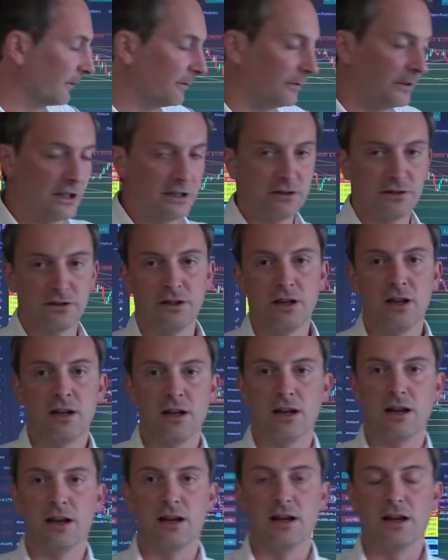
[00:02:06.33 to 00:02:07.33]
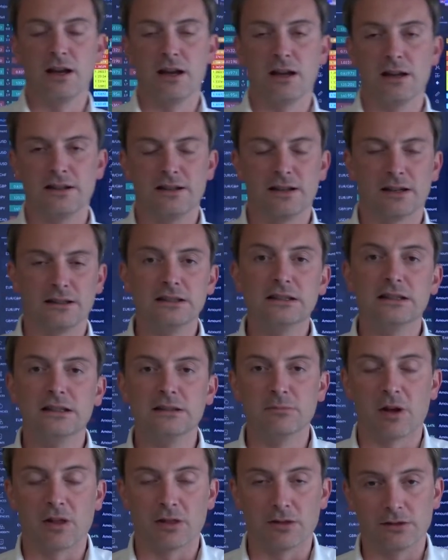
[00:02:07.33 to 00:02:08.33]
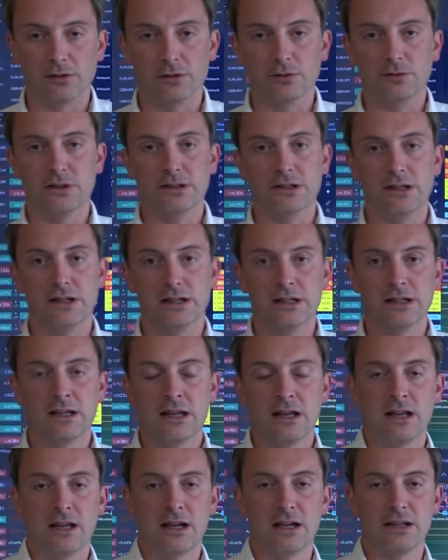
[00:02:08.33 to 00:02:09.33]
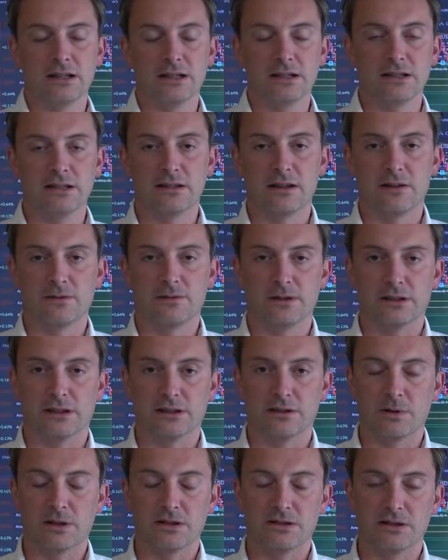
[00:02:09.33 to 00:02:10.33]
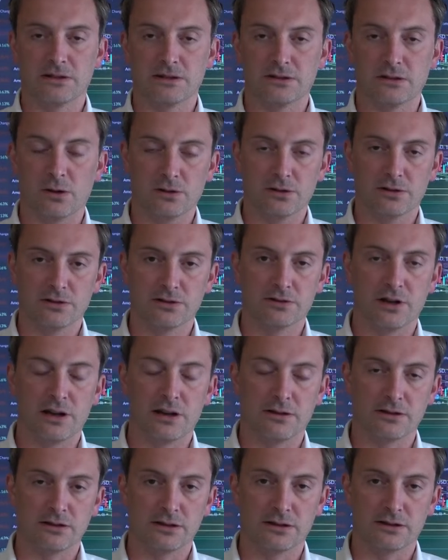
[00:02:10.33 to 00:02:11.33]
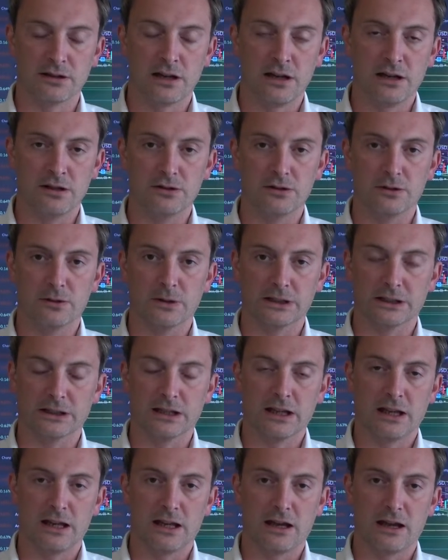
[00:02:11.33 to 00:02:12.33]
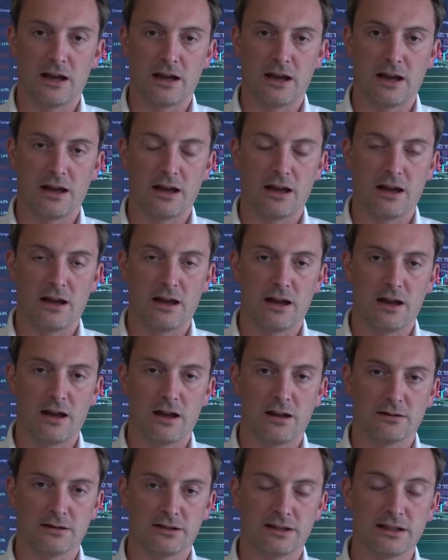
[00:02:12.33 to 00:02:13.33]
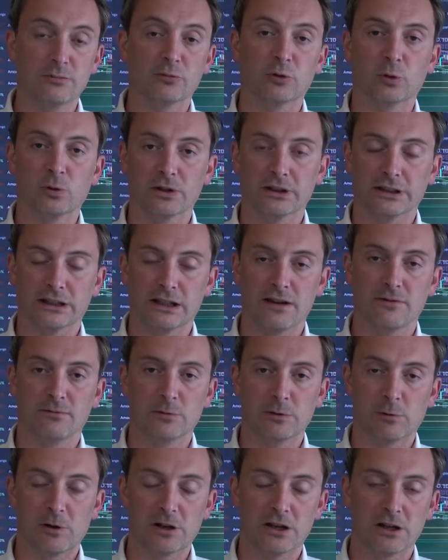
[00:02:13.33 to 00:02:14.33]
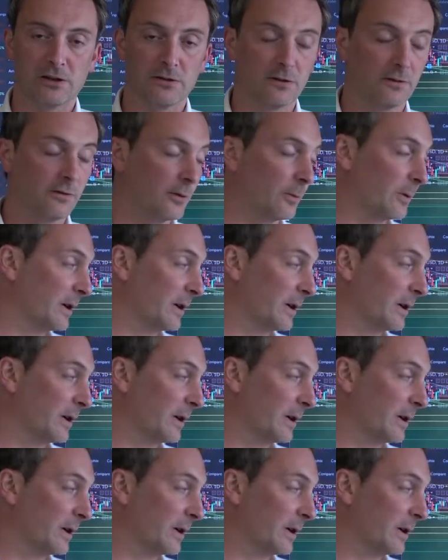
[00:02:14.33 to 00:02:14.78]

a fresh 90-month low today, and it is suffering as well. Just dollar strength, just doing steamrolling everyone out of the